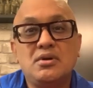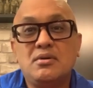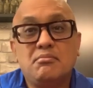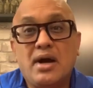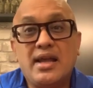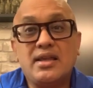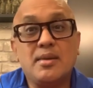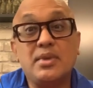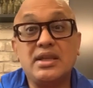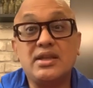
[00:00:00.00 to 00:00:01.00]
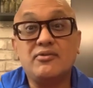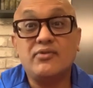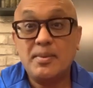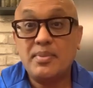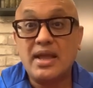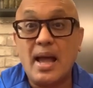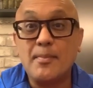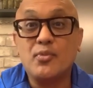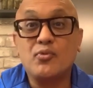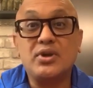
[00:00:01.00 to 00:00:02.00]
buy a mini
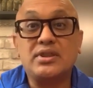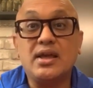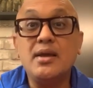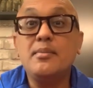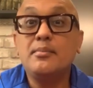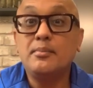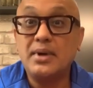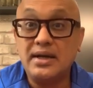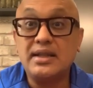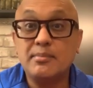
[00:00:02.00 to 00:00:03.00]
webcam with a built-in